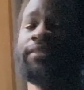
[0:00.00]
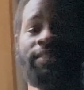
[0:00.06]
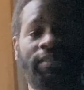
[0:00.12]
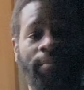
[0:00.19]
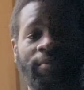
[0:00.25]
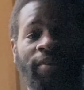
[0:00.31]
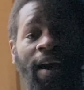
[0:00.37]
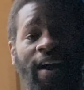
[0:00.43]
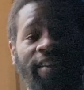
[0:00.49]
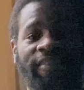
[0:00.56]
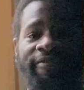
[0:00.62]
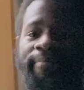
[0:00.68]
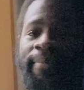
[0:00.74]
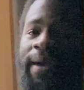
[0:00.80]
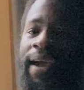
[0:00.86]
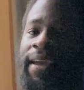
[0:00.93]
some kind
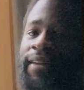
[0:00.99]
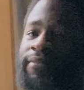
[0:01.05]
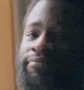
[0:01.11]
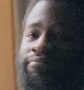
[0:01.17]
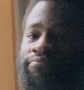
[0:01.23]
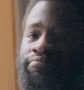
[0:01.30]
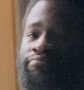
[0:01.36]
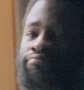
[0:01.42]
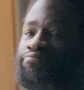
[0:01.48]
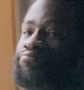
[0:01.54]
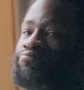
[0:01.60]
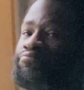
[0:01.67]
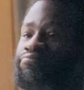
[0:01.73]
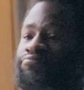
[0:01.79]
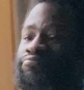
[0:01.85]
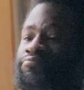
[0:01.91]
of pain
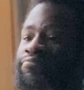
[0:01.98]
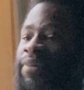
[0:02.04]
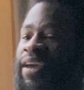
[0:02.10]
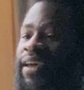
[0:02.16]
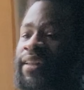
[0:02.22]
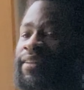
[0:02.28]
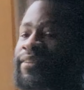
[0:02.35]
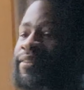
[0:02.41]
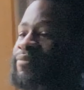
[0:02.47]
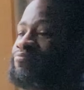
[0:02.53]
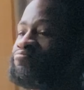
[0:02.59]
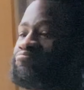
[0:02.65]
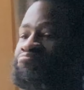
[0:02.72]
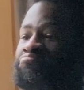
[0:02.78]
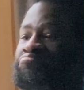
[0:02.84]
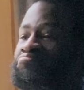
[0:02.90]
in
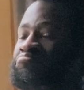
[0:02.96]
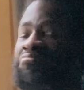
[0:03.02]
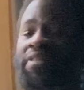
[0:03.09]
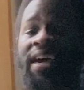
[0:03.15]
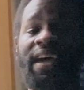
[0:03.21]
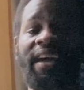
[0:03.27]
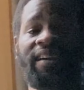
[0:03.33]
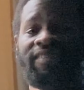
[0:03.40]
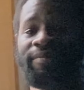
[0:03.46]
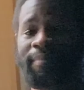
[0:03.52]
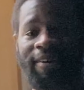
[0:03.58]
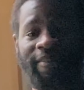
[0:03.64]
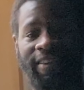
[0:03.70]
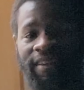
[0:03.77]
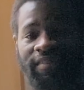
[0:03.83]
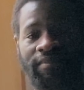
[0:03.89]
their
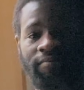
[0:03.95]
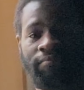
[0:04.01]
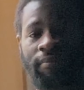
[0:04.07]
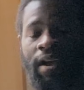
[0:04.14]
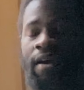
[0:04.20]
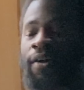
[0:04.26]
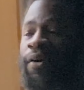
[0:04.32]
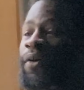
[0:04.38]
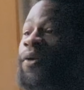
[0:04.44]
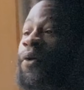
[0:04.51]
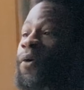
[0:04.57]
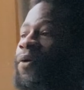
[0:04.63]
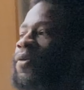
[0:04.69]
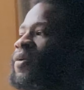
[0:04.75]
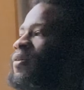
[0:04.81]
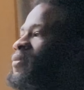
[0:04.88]
experience
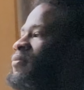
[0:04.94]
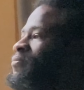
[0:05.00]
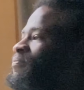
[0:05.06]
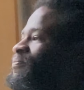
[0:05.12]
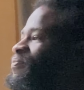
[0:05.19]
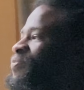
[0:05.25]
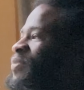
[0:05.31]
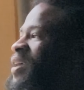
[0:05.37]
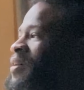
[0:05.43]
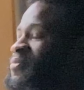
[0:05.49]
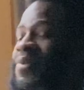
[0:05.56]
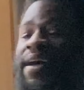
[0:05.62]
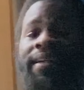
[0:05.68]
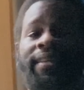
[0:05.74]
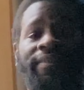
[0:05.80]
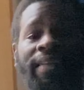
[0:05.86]
or
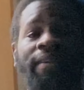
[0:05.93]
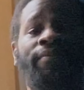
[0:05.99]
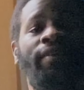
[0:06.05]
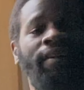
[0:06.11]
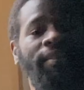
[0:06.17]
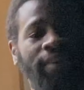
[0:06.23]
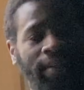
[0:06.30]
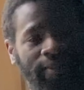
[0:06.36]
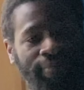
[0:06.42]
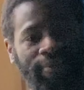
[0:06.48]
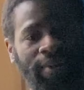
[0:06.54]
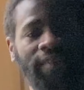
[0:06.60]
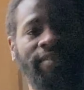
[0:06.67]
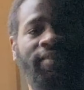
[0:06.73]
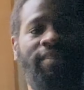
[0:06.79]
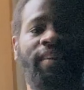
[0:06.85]
that they've heard their
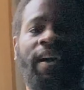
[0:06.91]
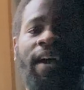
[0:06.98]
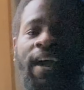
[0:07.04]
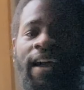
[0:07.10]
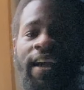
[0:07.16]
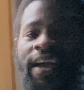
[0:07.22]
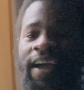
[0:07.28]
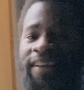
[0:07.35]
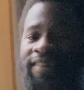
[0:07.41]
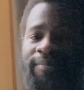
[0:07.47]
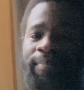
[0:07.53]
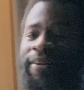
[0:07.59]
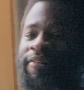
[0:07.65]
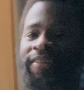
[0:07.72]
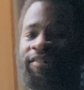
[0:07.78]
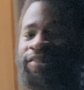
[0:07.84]
friends
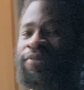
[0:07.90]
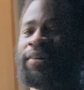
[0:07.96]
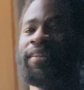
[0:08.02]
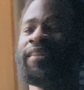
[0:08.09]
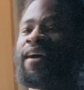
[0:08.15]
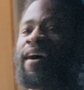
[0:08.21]
experience. You can